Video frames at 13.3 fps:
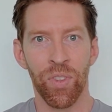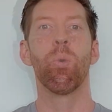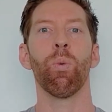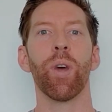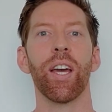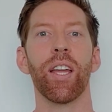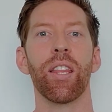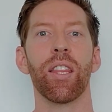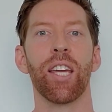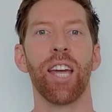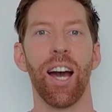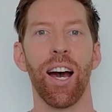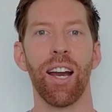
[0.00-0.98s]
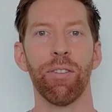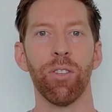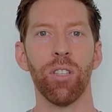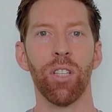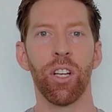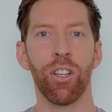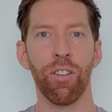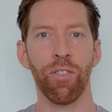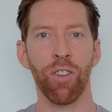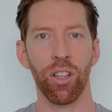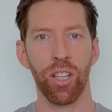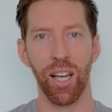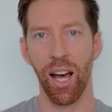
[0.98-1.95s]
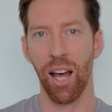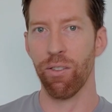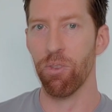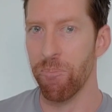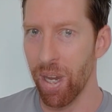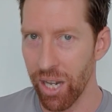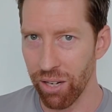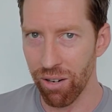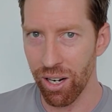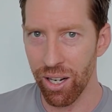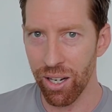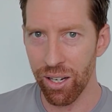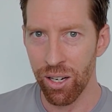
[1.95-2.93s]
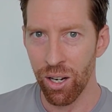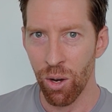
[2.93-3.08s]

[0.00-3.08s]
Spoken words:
With Carnival, you've got the Carnival Mardi Gras,